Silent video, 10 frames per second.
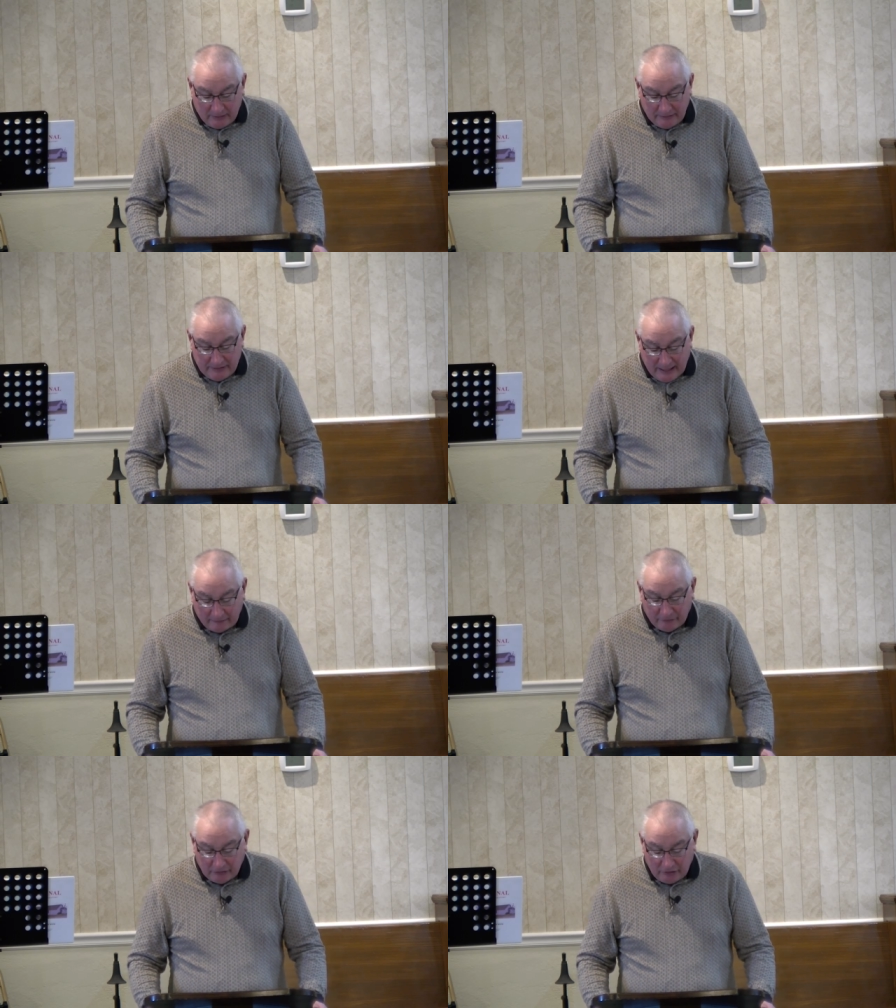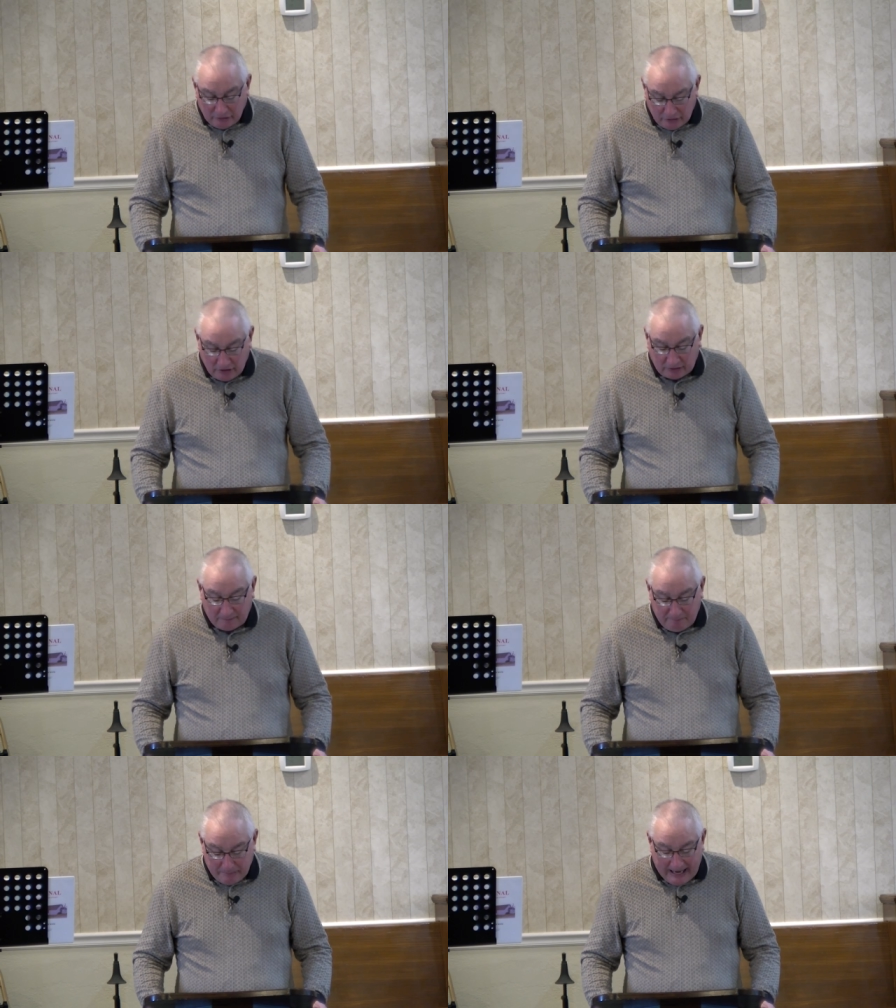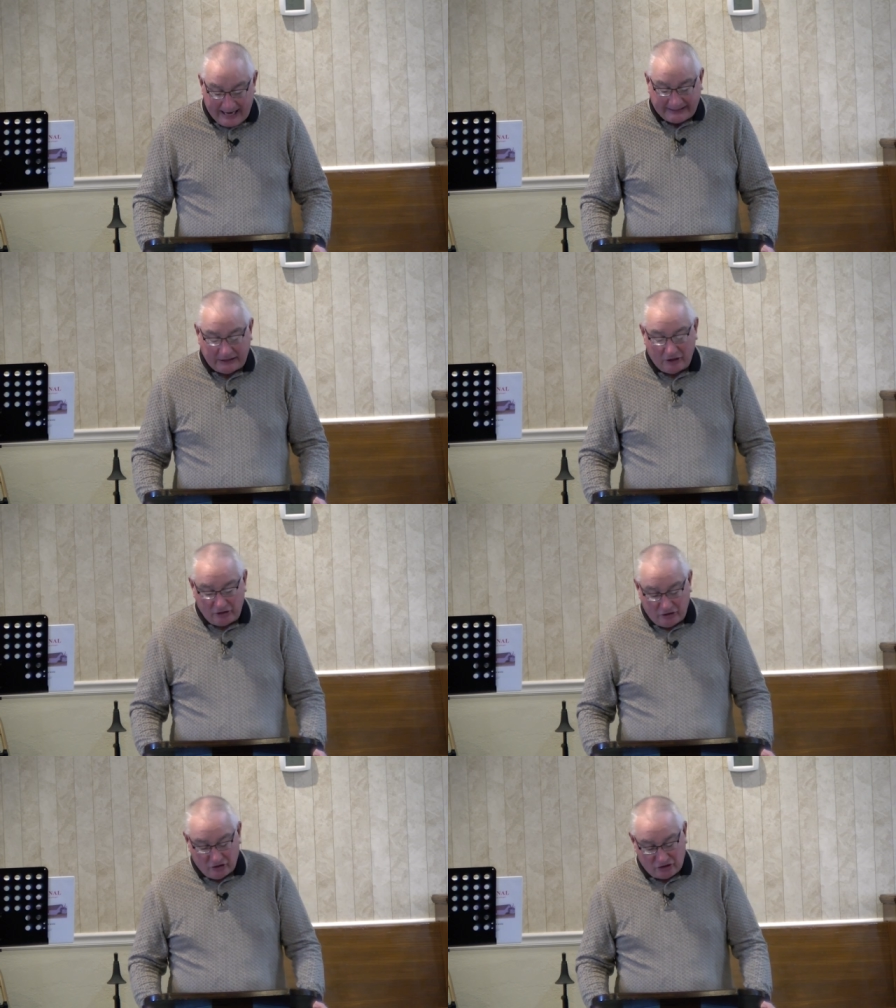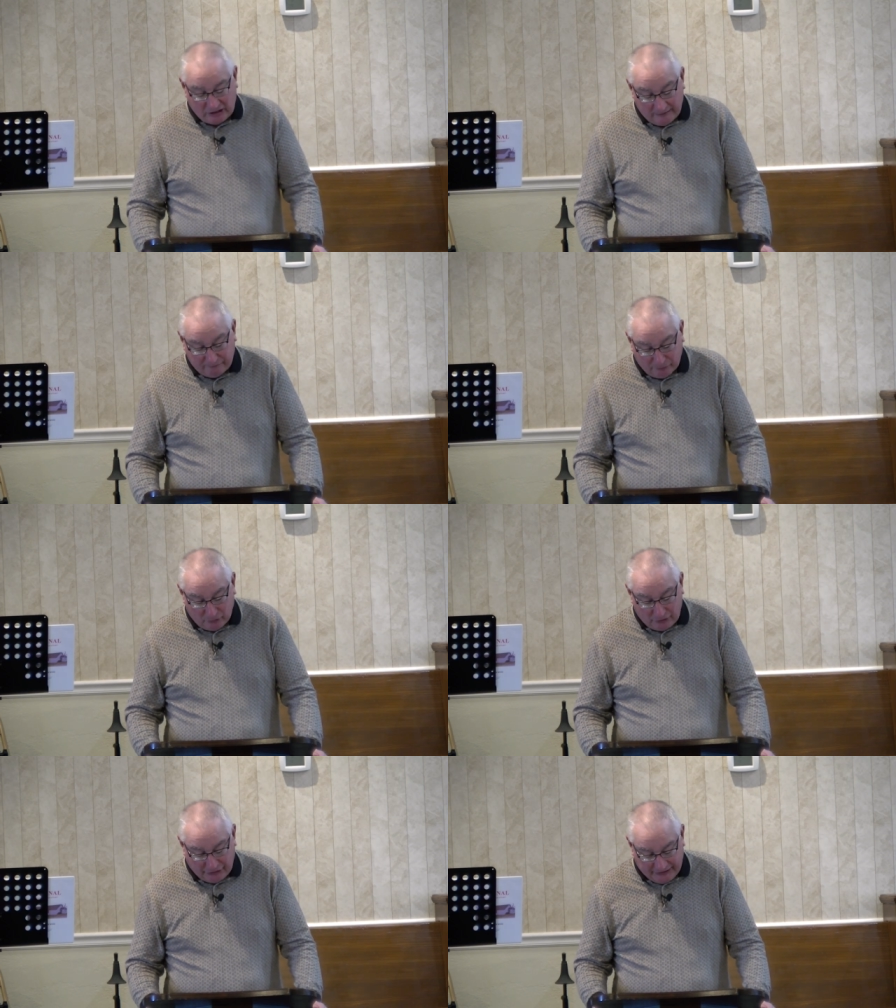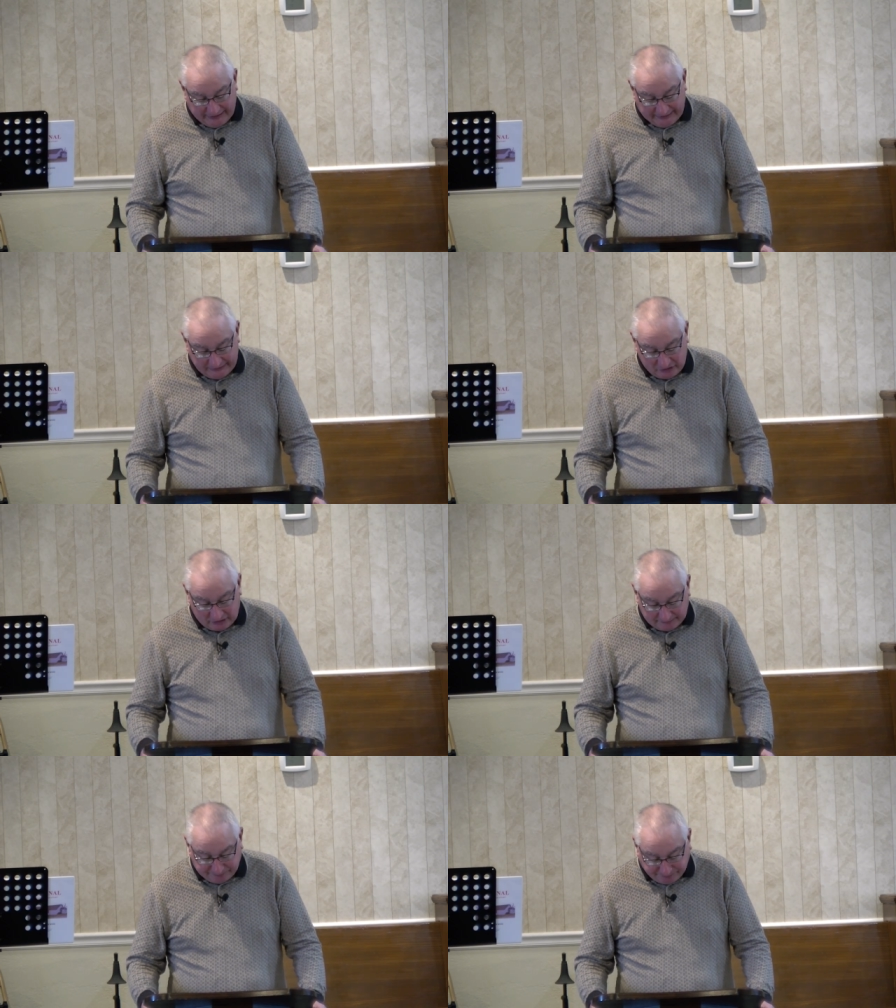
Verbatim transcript: Never look back to sinful things.